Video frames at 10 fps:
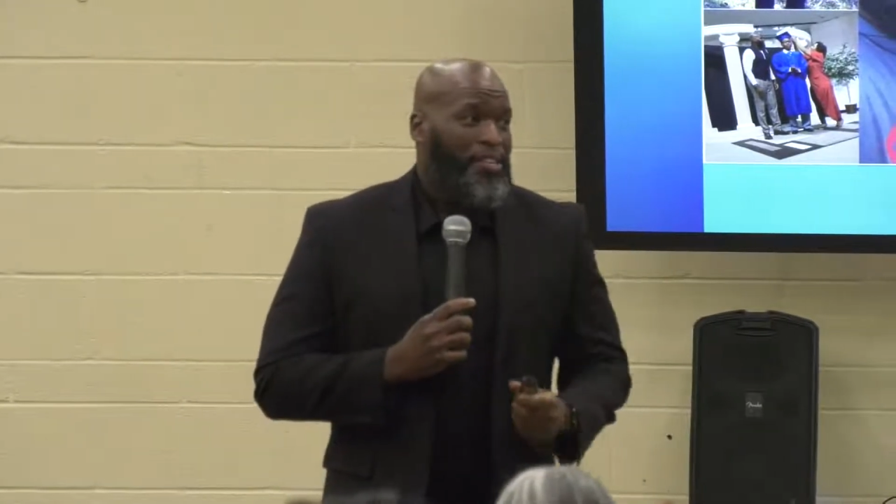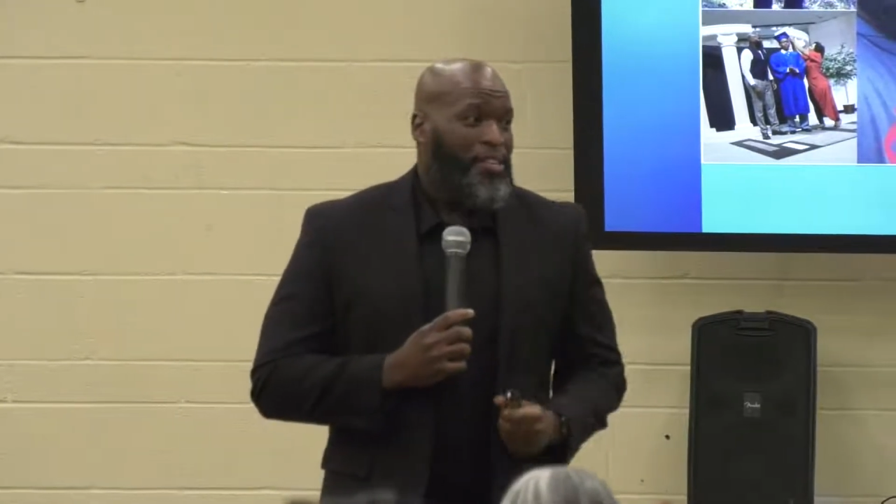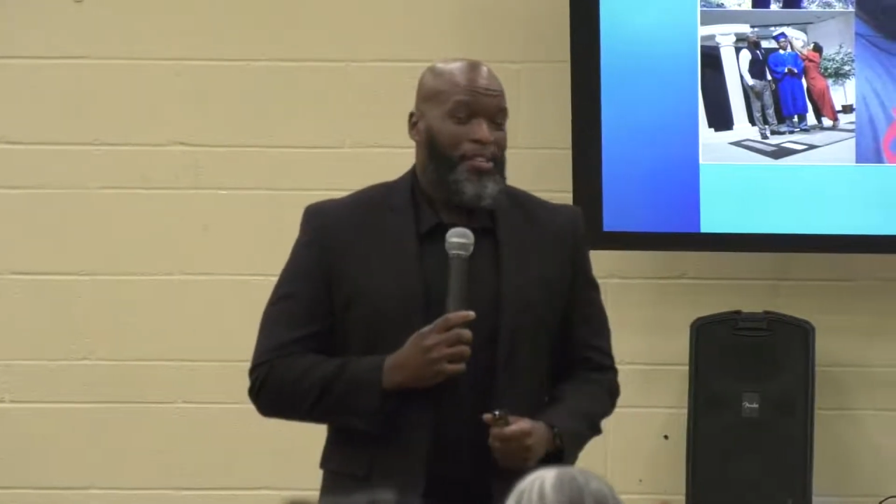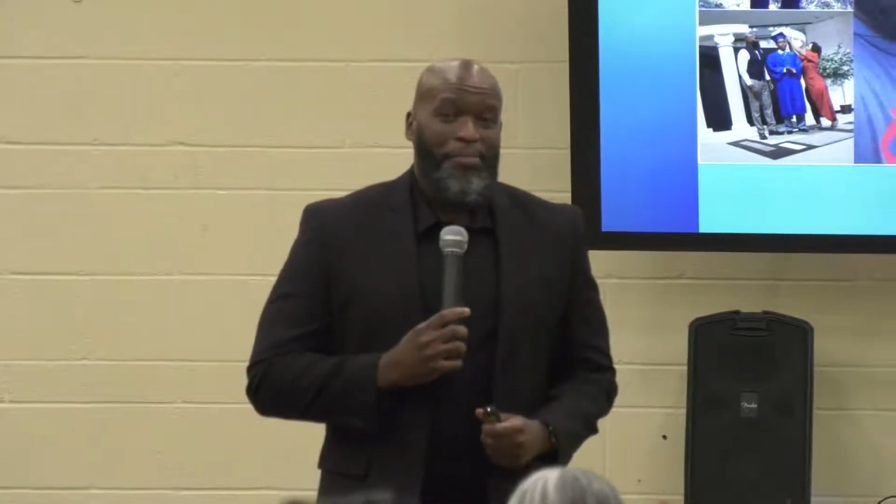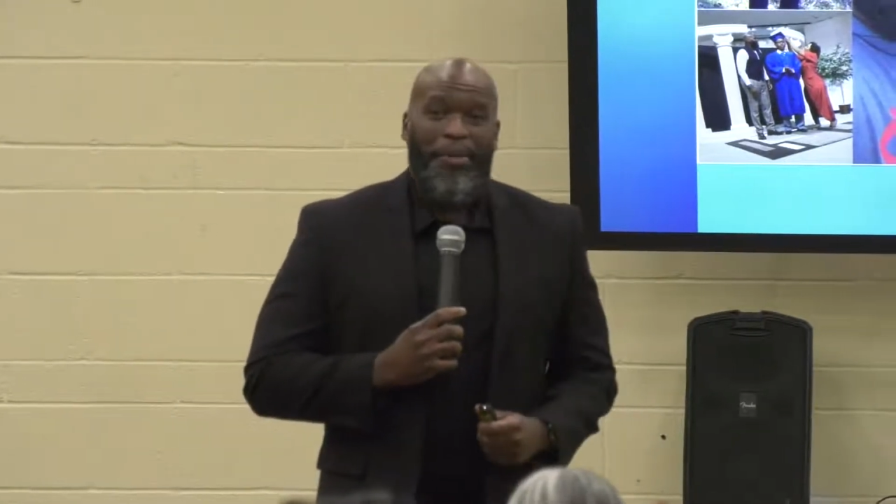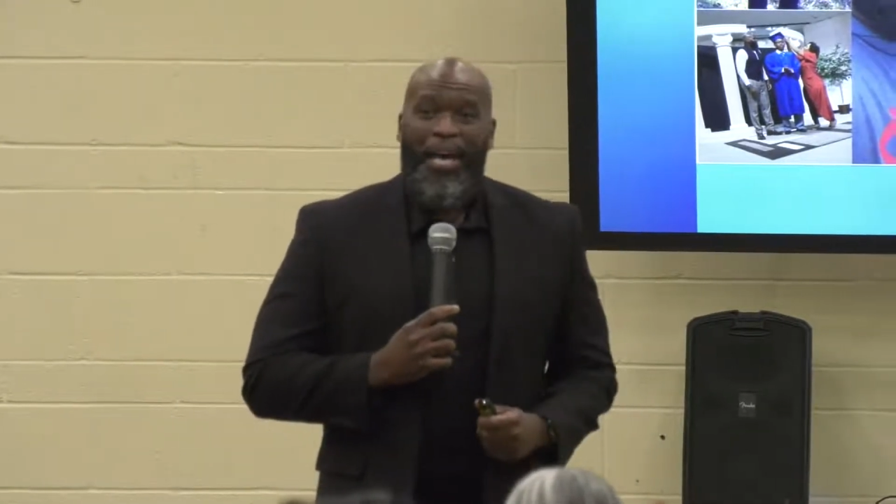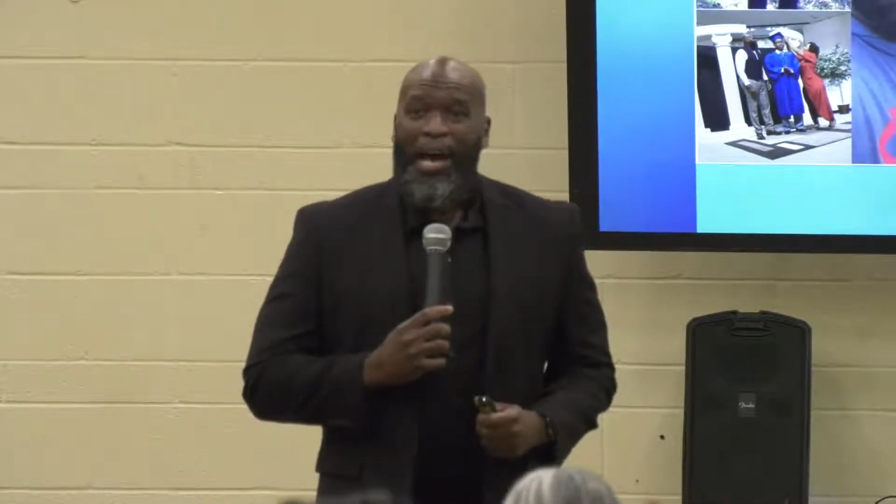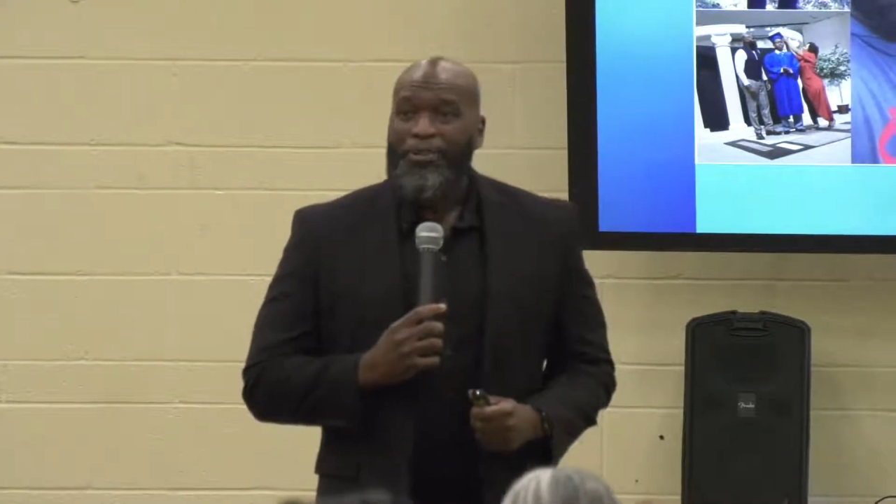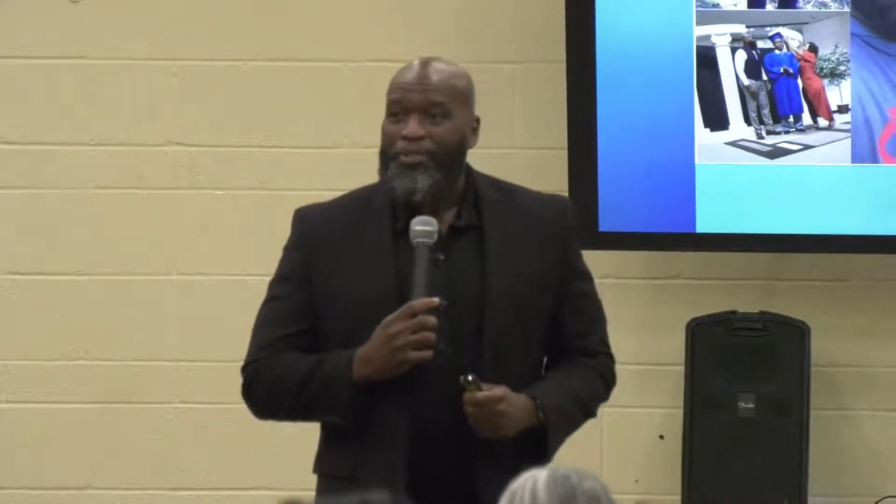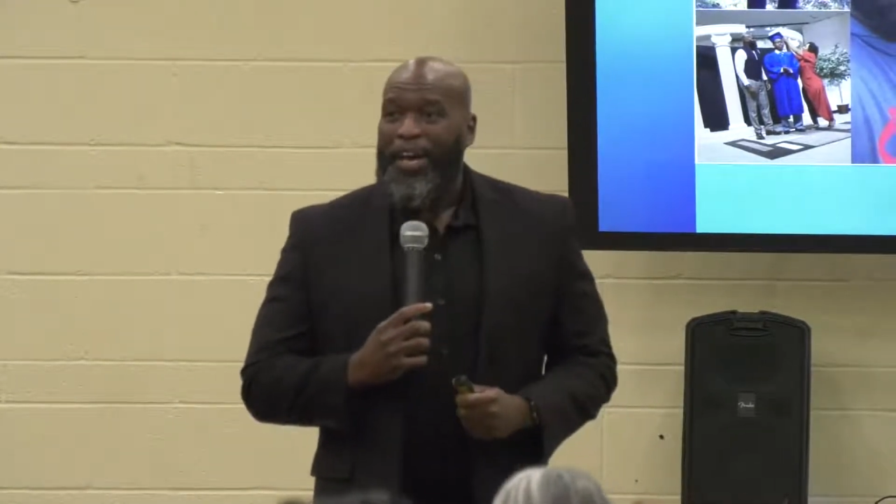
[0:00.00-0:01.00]
him
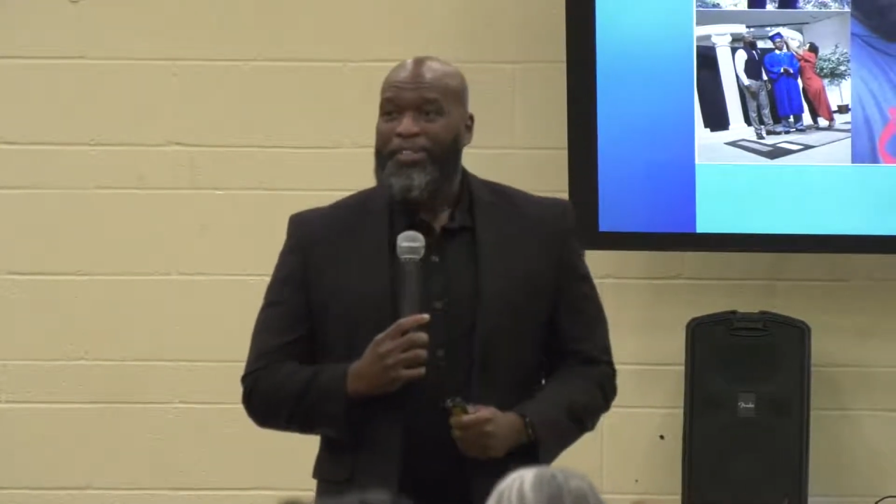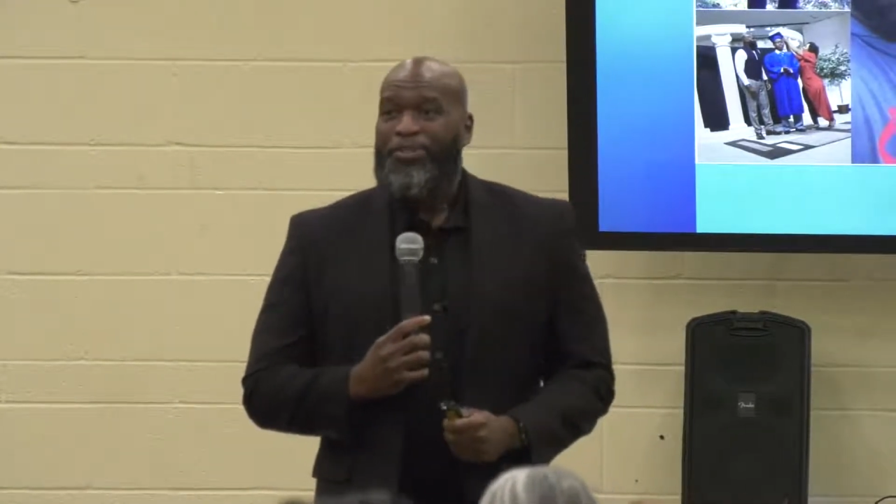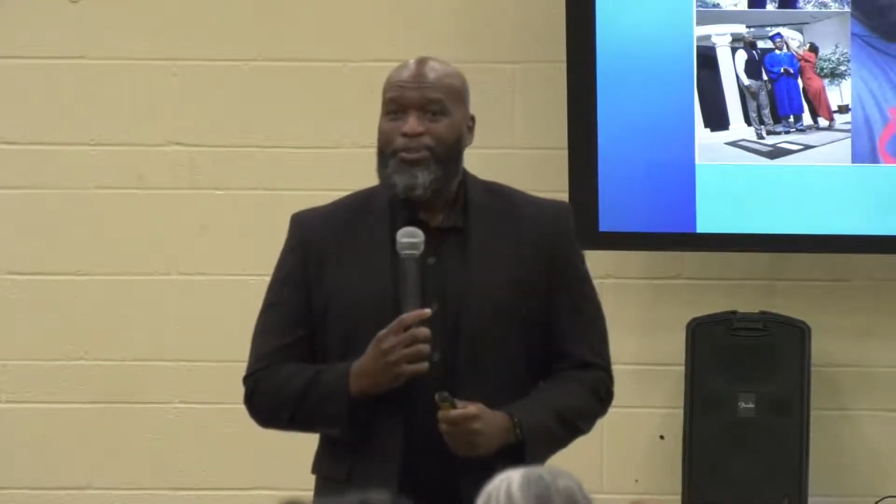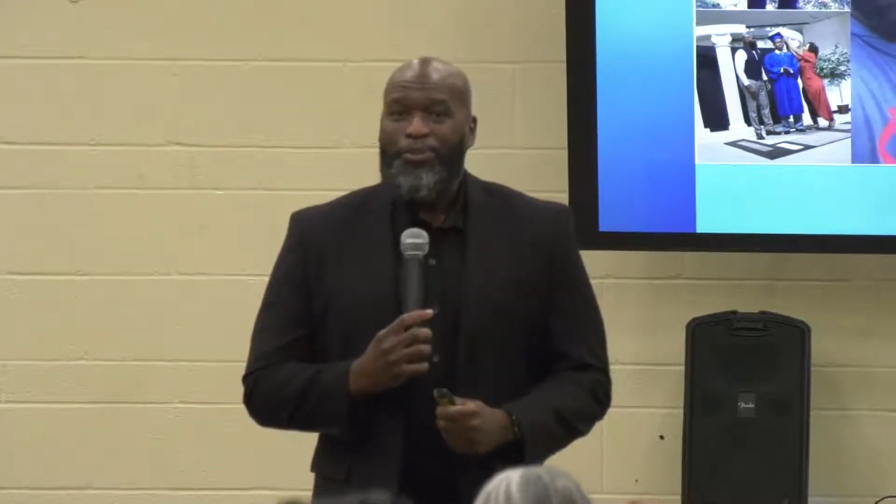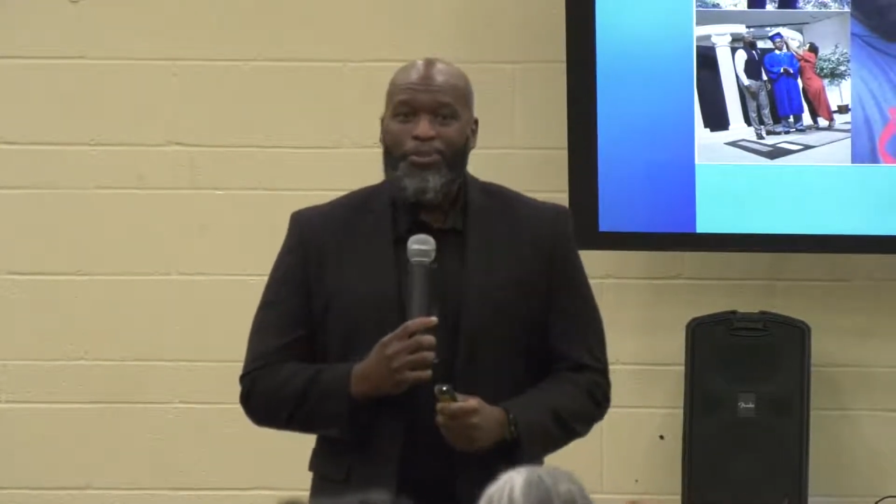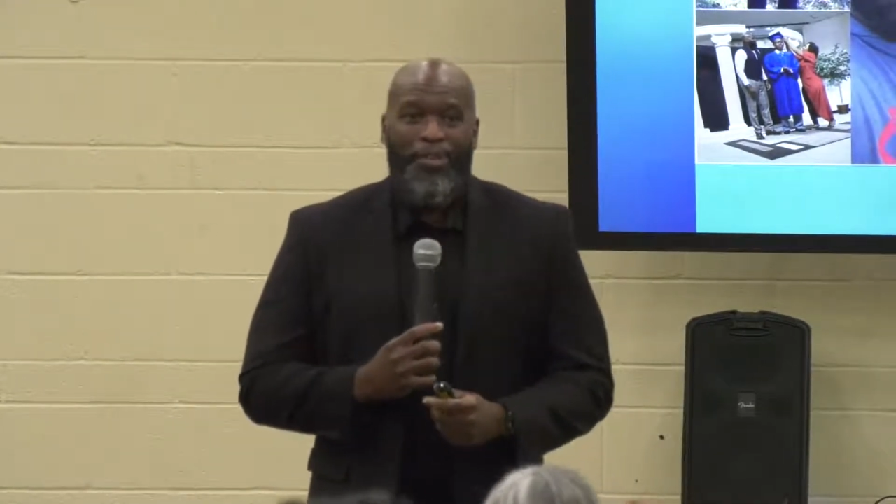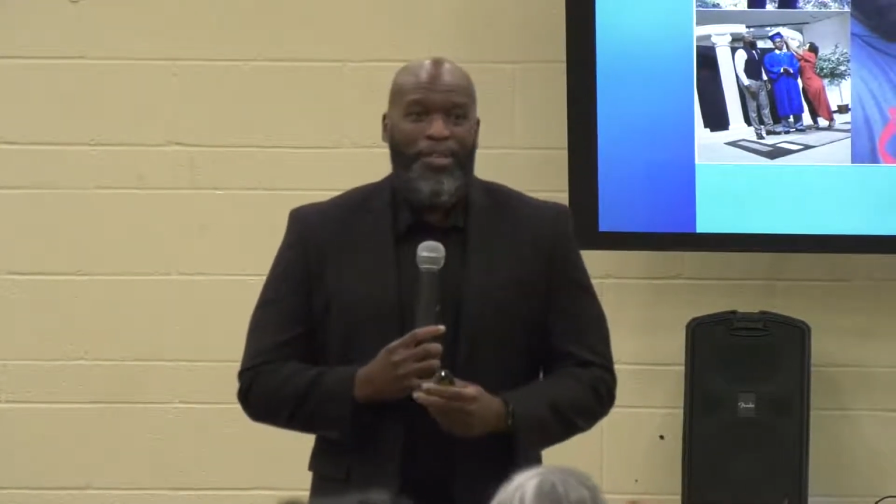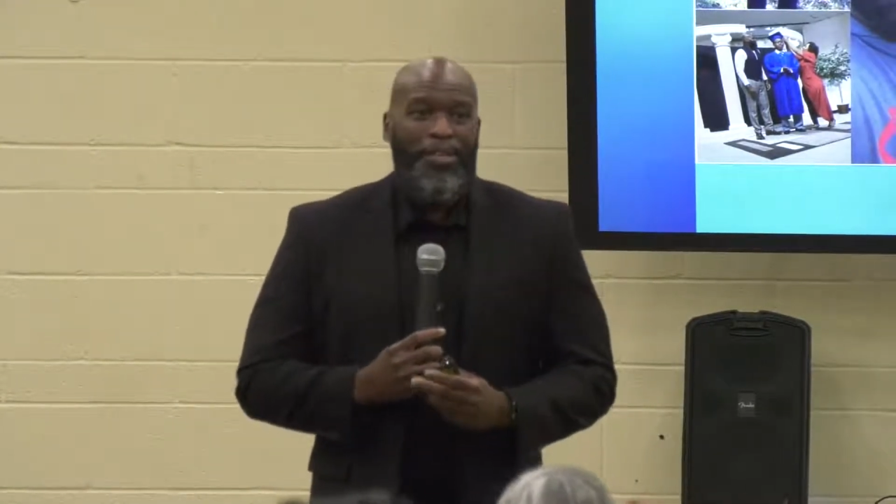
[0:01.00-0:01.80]
out of high school,